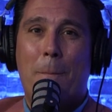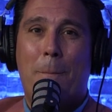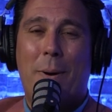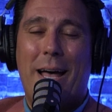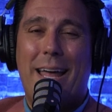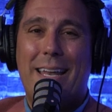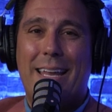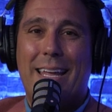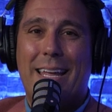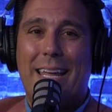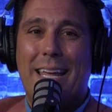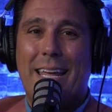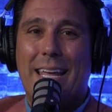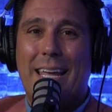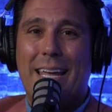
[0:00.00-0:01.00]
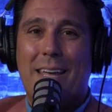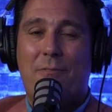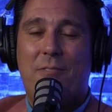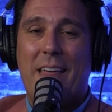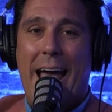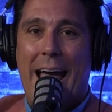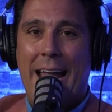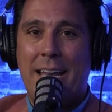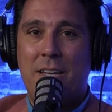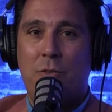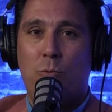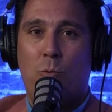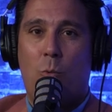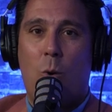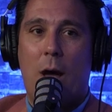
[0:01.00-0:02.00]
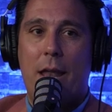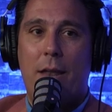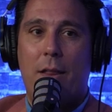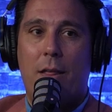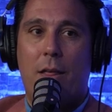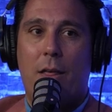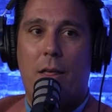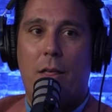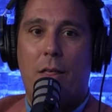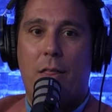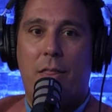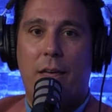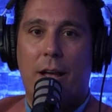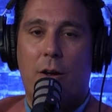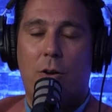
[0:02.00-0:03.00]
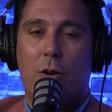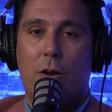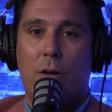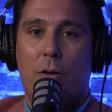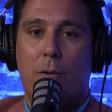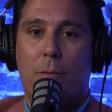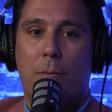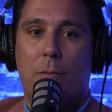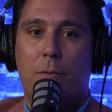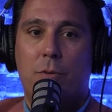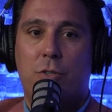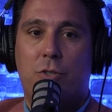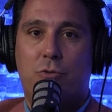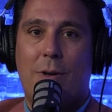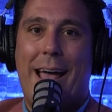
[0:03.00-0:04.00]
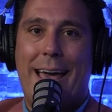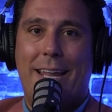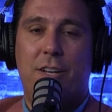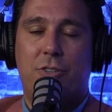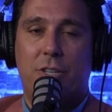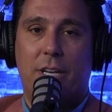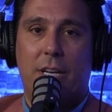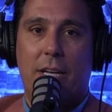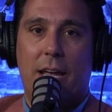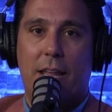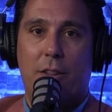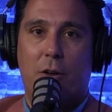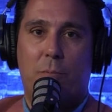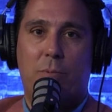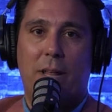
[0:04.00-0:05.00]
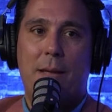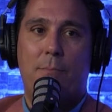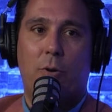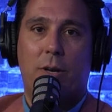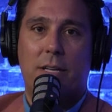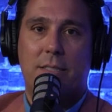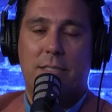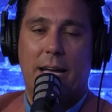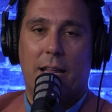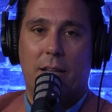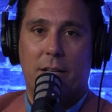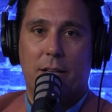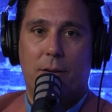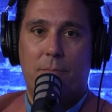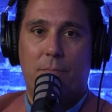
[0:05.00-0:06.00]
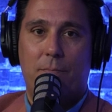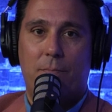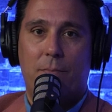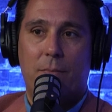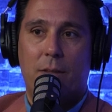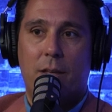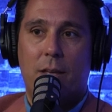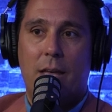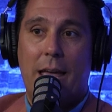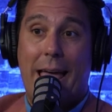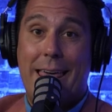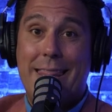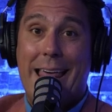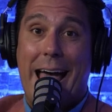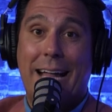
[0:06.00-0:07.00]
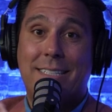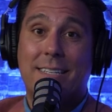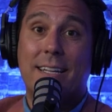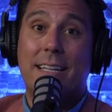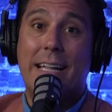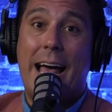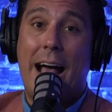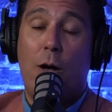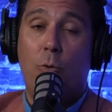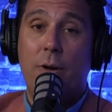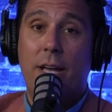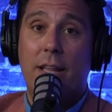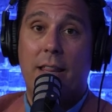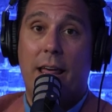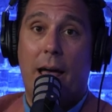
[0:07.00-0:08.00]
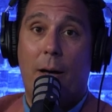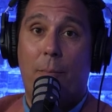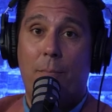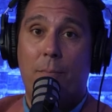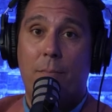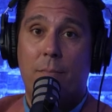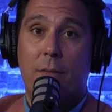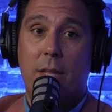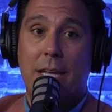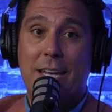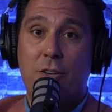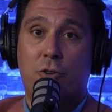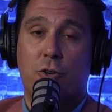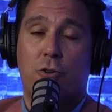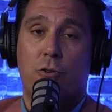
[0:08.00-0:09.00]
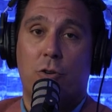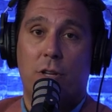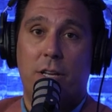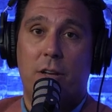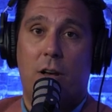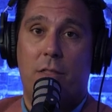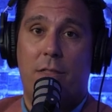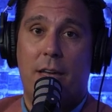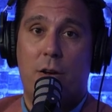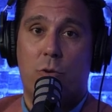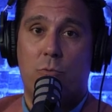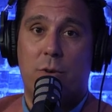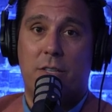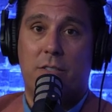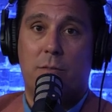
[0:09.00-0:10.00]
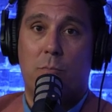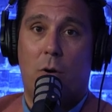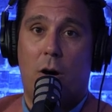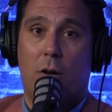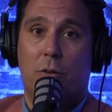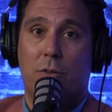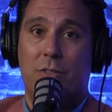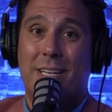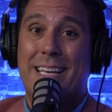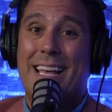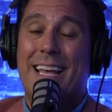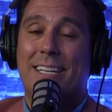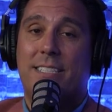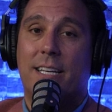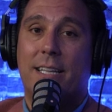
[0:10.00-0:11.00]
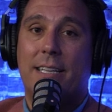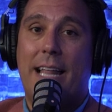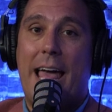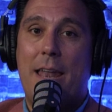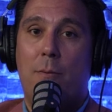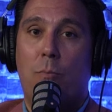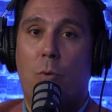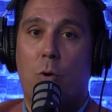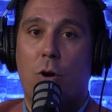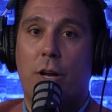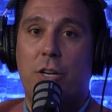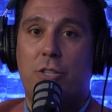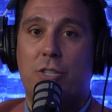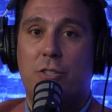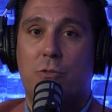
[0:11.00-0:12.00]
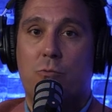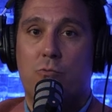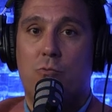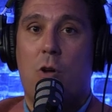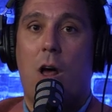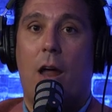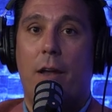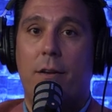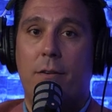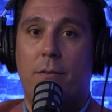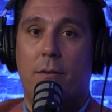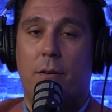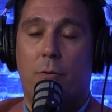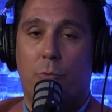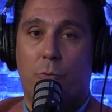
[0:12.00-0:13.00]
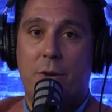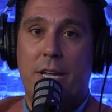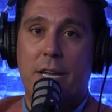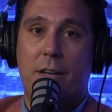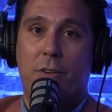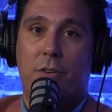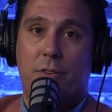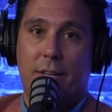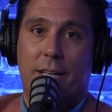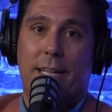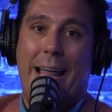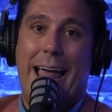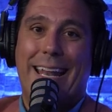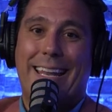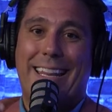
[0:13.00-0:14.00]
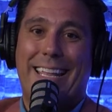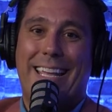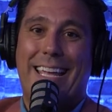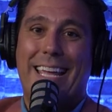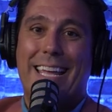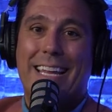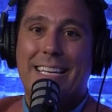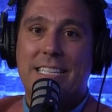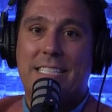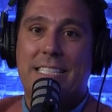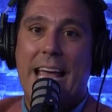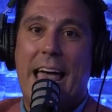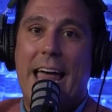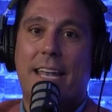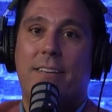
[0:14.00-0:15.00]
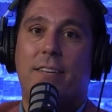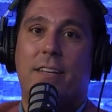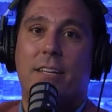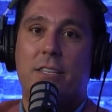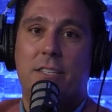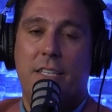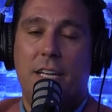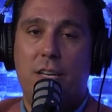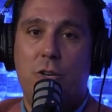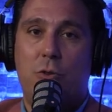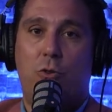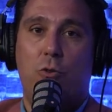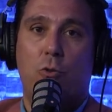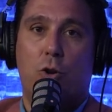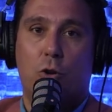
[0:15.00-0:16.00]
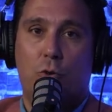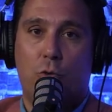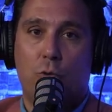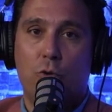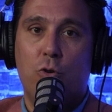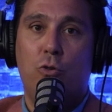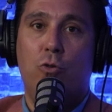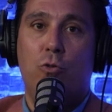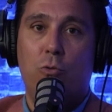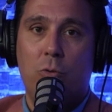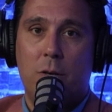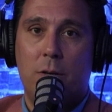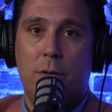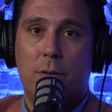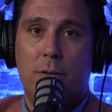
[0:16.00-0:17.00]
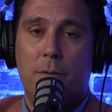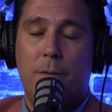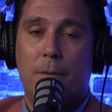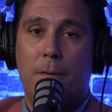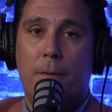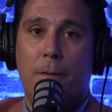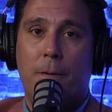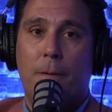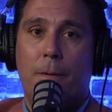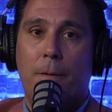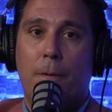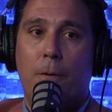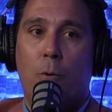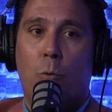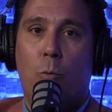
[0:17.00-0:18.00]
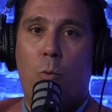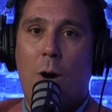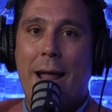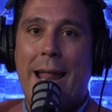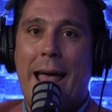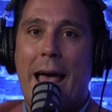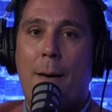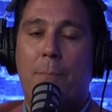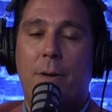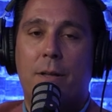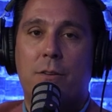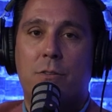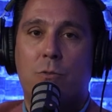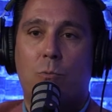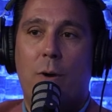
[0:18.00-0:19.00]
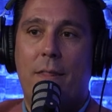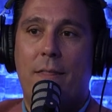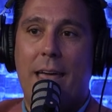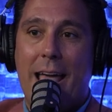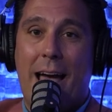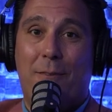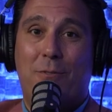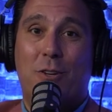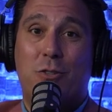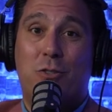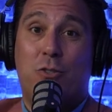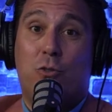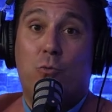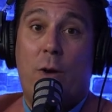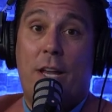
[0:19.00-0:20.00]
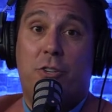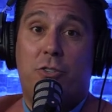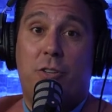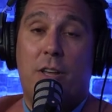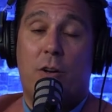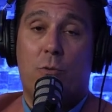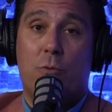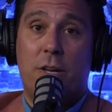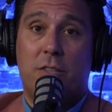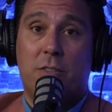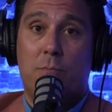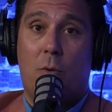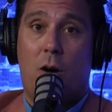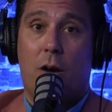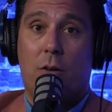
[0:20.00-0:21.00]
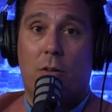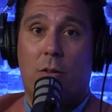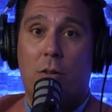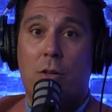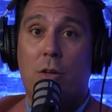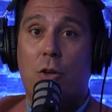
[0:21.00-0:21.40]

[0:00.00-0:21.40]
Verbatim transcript: But if that is what their strategy and their playbook is telling them, and that's allowing them internally on their risk models to let mortgages run, read to let the debt continue to accrue what happens when they have to switch their risk model